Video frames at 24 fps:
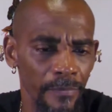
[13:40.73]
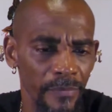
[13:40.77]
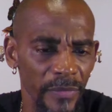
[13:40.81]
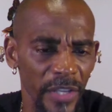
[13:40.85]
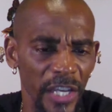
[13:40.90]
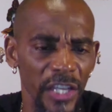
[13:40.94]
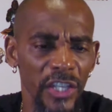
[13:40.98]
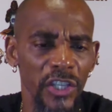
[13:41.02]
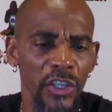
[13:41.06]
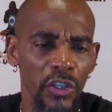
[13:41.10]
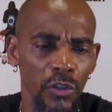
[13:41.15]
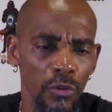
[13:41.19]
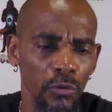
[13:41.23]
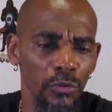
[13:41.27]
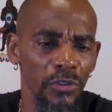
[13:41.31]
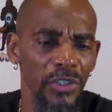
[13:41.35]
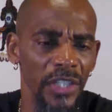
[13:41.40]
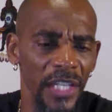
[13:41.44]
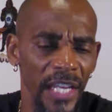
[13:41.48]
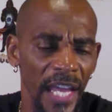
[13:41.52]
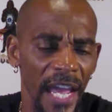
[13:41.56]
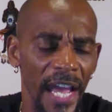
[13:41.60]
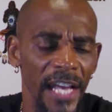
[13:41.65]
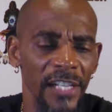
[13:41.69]
it
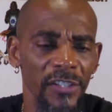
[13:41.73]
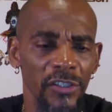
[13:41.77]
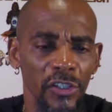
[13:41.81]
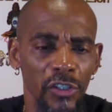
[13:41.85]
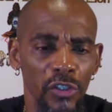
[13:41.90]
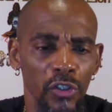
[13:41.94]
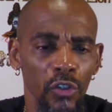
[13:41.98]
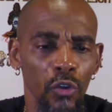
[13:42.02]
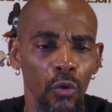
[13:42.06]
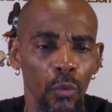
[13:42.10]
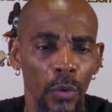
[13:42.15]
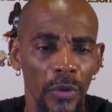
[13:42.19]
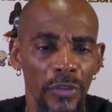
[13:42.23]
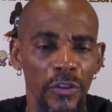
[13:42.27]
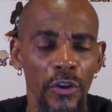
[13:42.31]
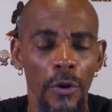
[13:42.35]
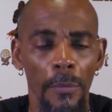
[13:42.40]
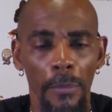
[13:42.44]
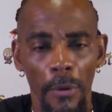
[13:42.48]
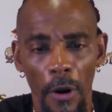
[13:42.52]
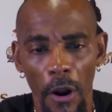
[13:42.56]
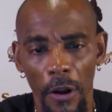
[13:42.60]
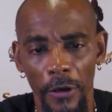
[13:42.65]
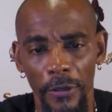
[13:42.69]
usually has to do with your
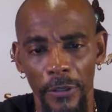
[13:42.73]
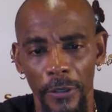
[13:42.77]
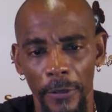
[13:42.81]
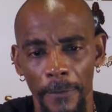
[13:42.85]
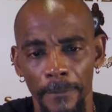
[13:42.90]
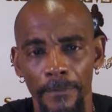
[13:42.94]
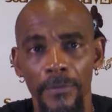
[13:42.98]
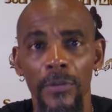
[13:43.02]
partner.